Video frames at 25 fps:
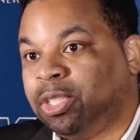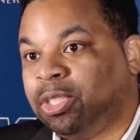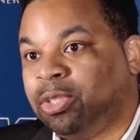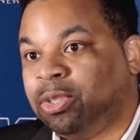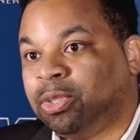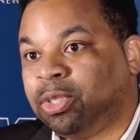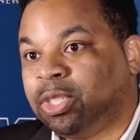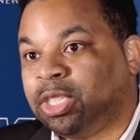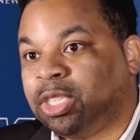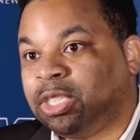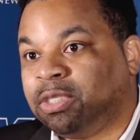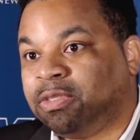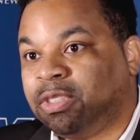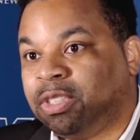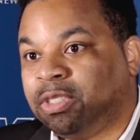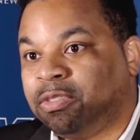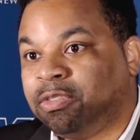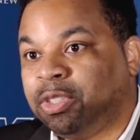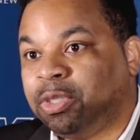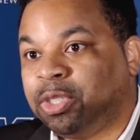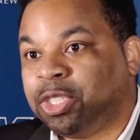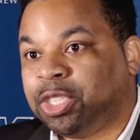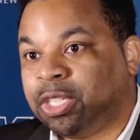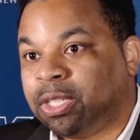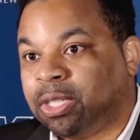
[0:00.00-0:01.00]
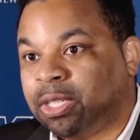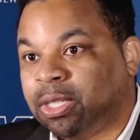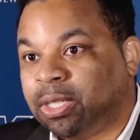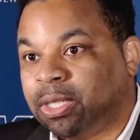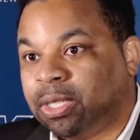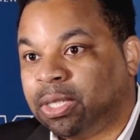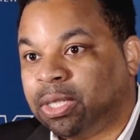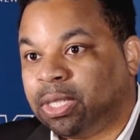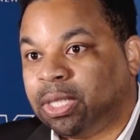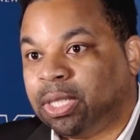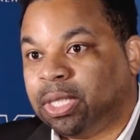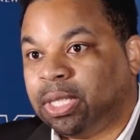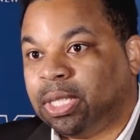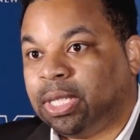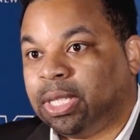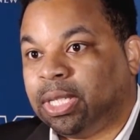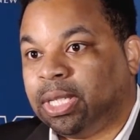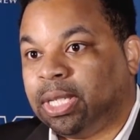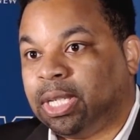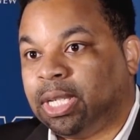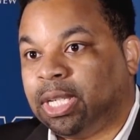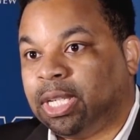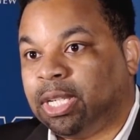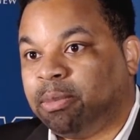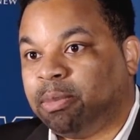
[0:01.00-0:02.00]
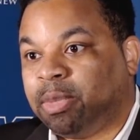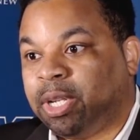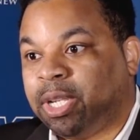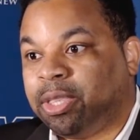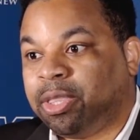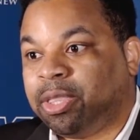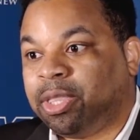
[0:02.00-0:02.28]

the doors for the future. I